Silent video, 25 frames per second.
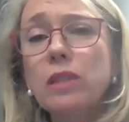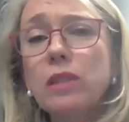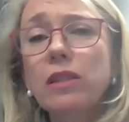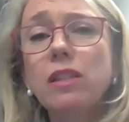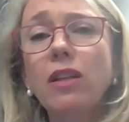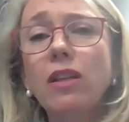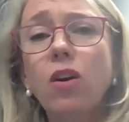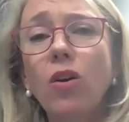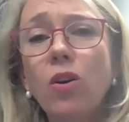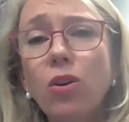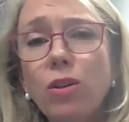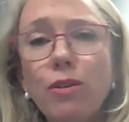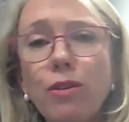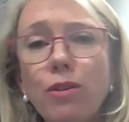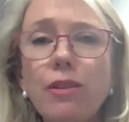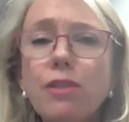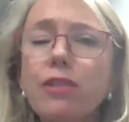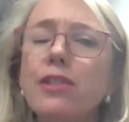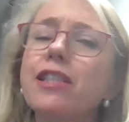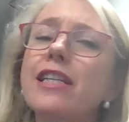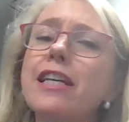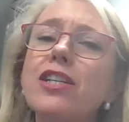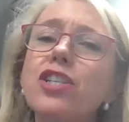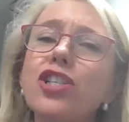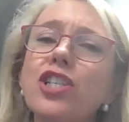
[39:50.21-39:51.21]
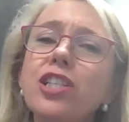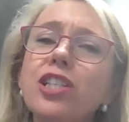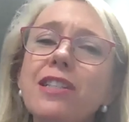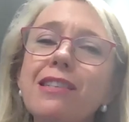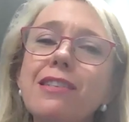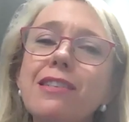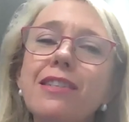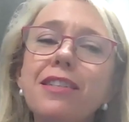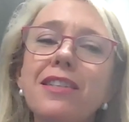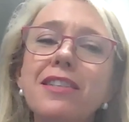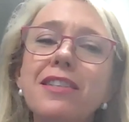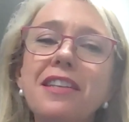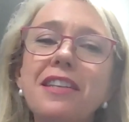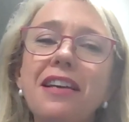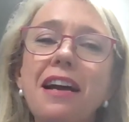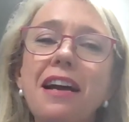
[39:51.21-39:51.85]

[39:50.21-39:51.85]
long sessions.